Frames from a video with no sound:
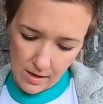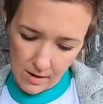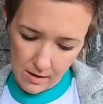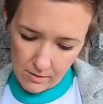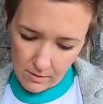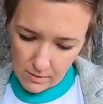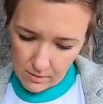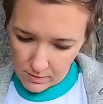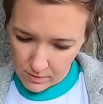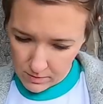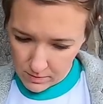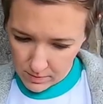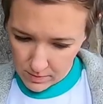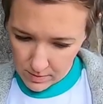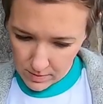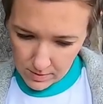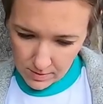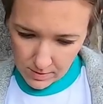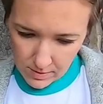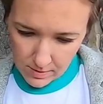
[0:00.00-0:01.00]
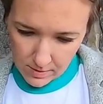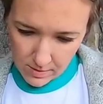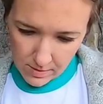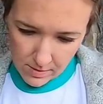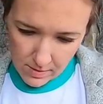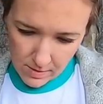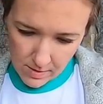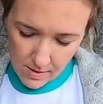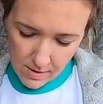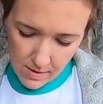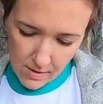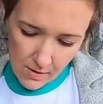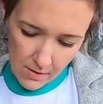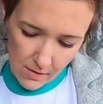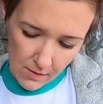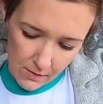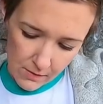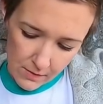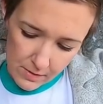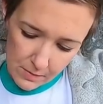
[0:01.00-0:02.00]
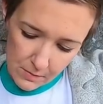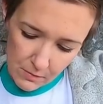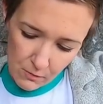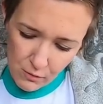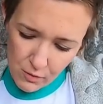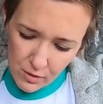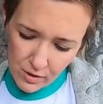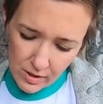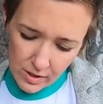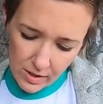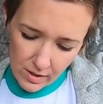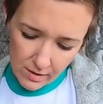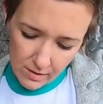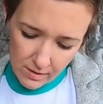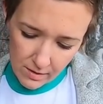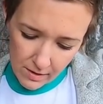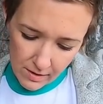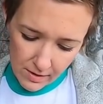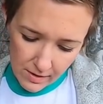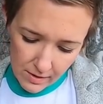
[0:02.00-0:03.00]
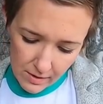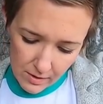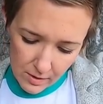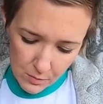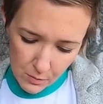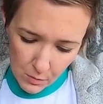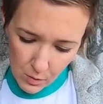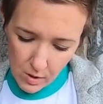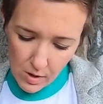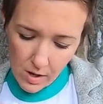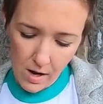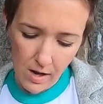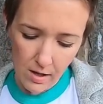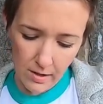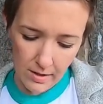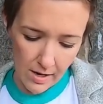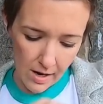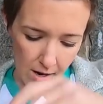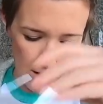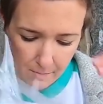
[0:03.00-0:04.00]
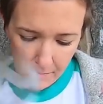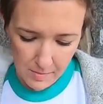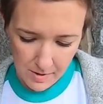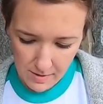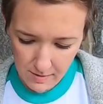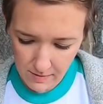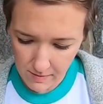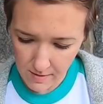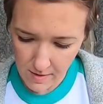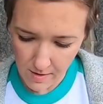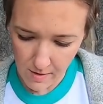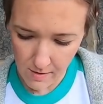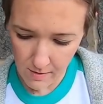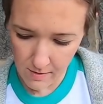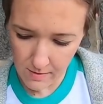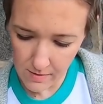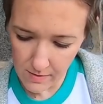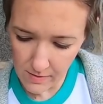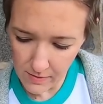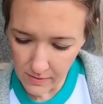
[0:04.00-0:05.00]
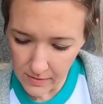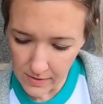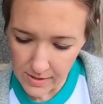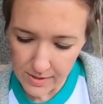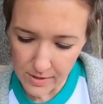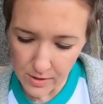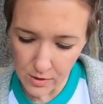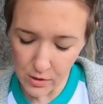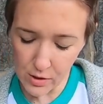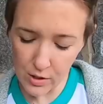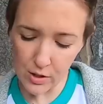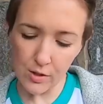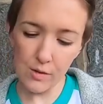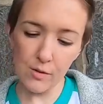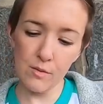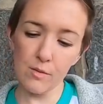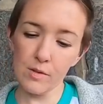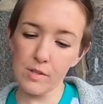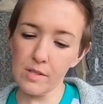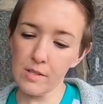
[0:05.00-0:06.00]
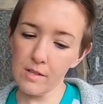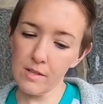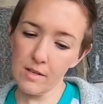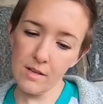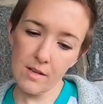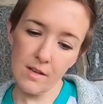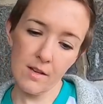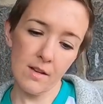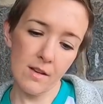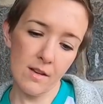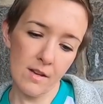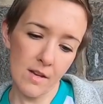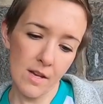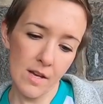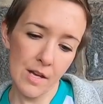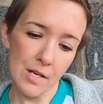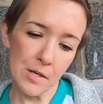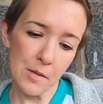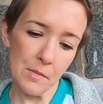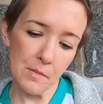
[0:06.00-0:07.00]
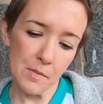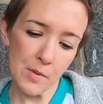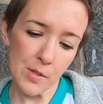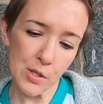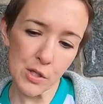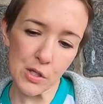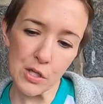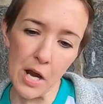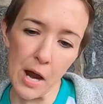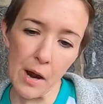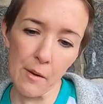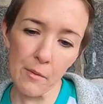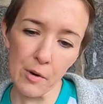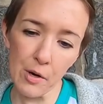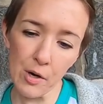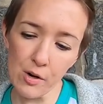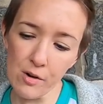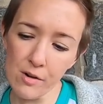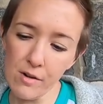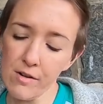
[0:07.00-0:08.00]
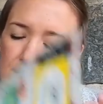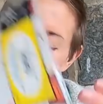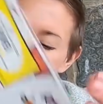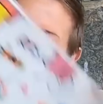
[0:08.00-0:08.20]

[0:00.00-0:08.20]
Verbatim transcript: Others. So really, I think there's more Holly Hobbie in there. These are cute. Shower